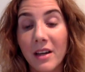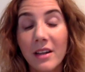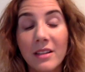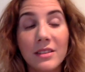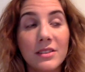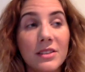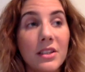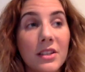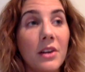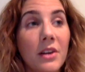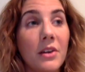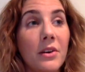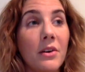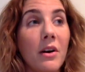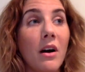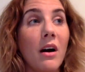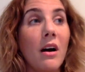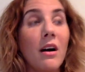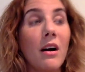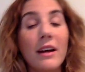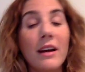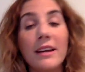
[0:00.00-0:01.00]
So
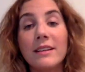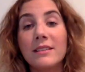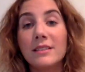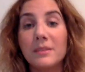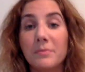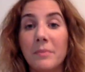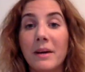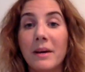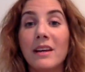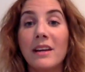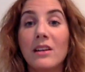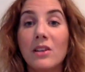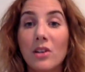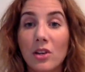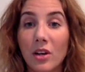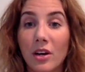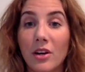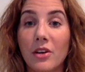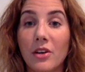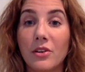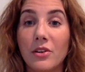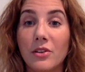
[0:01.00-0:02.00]
I spent
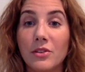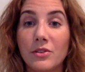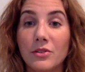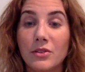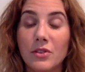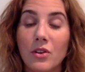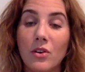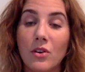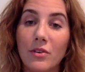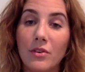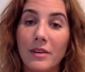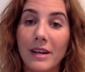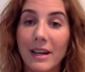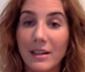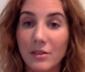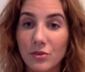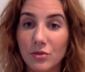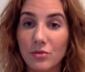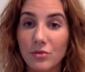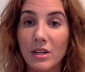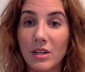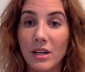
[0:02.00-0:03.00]
loads on
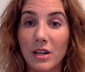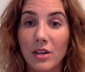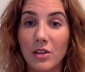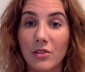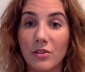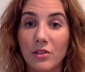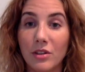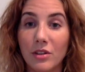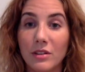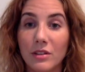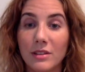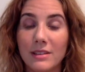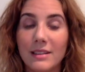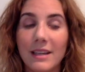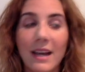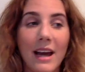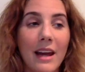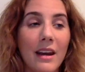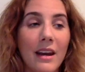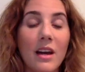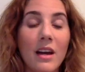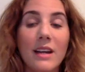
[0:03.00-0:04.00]
natural deodorants,
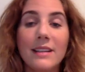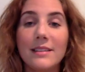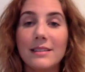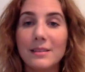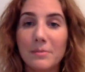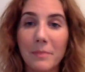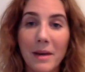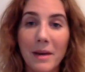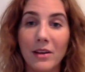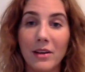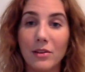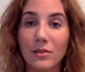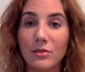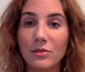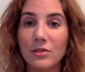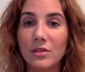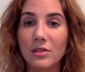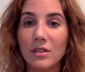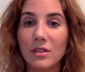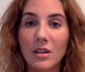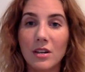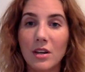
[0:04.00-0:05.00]
and I
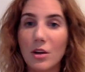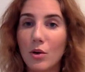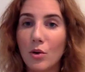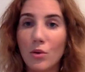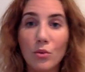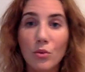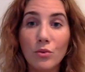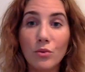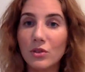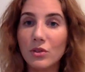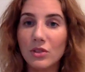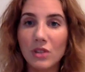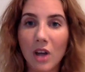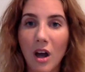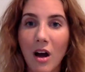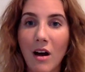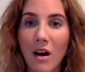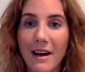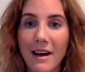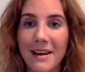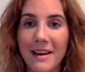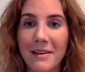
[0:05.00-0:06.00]
smelt all the
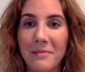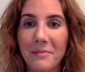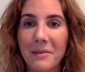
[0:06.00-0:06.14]
time.